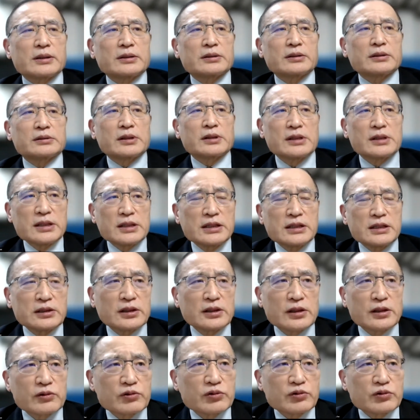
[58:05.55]
the
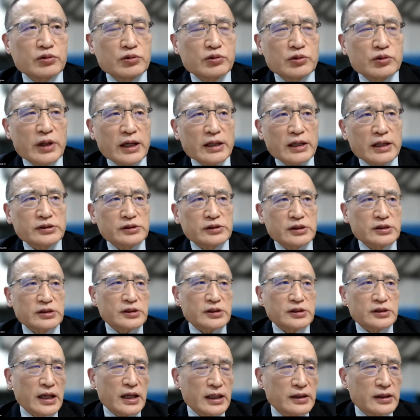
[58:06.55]
leader who has this
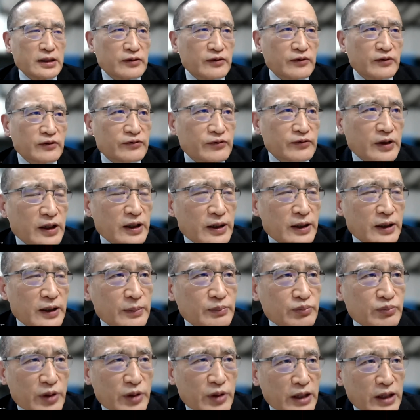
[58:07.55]
kind of uh,
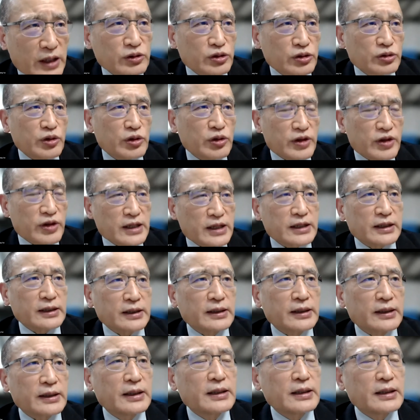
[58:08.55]
brand new thinking.